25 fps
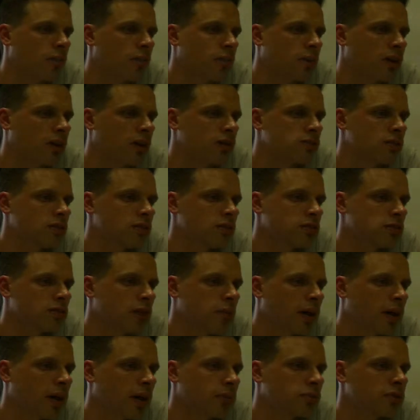Because
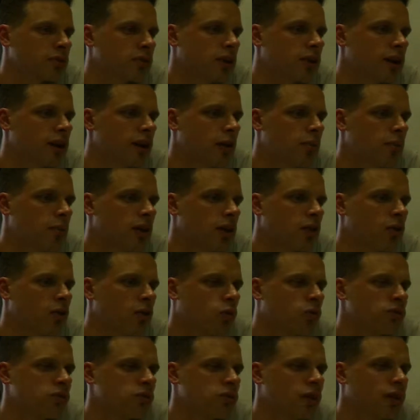it's about programming, you can
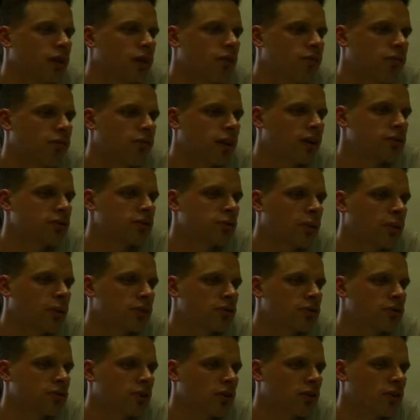also configure
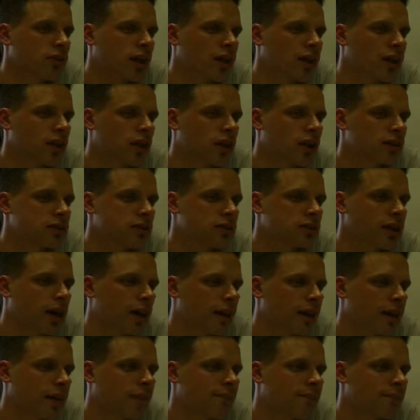whether or not they like
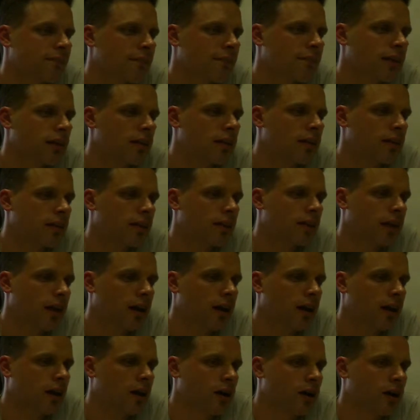Scala.
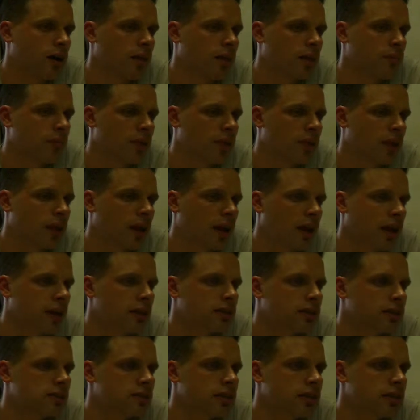And
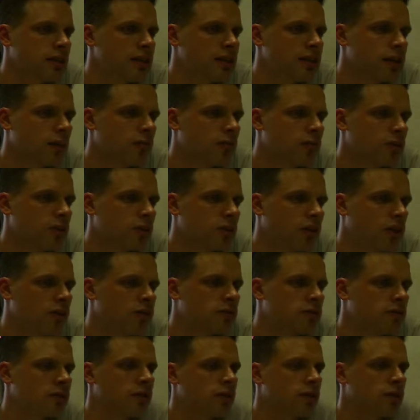you can see down below,
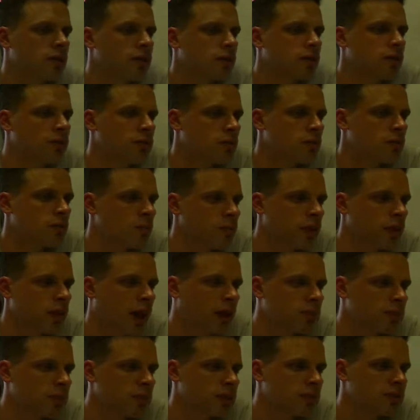we
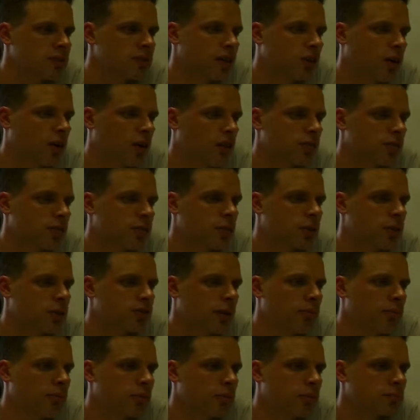happily set off and we
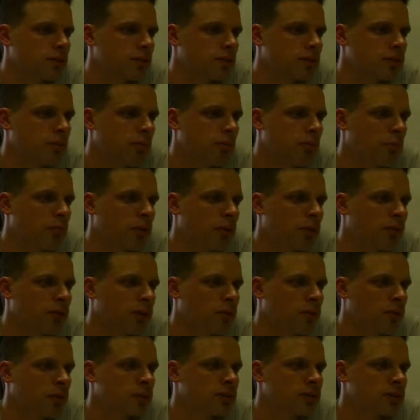grab a programmer
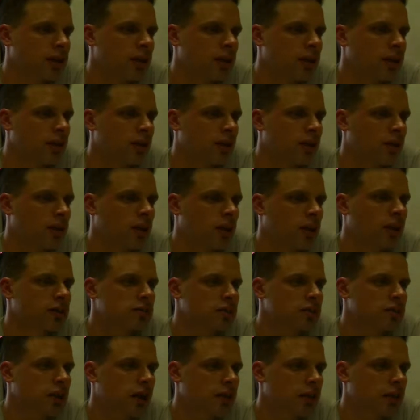builder, we say, yeah, I like
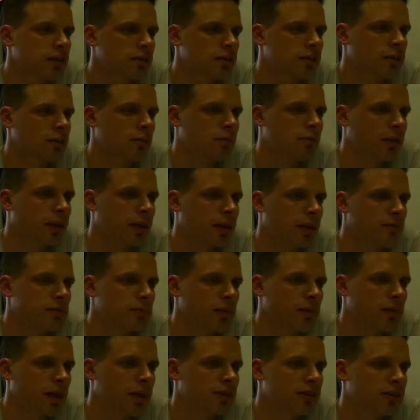Scala and my name's
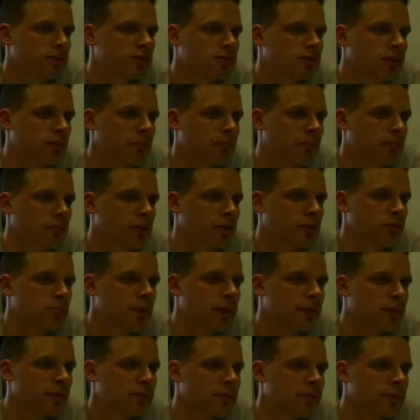Ben, so build
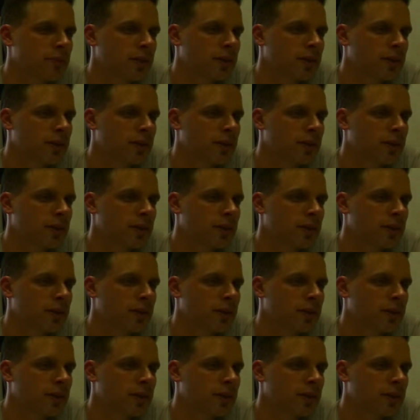me,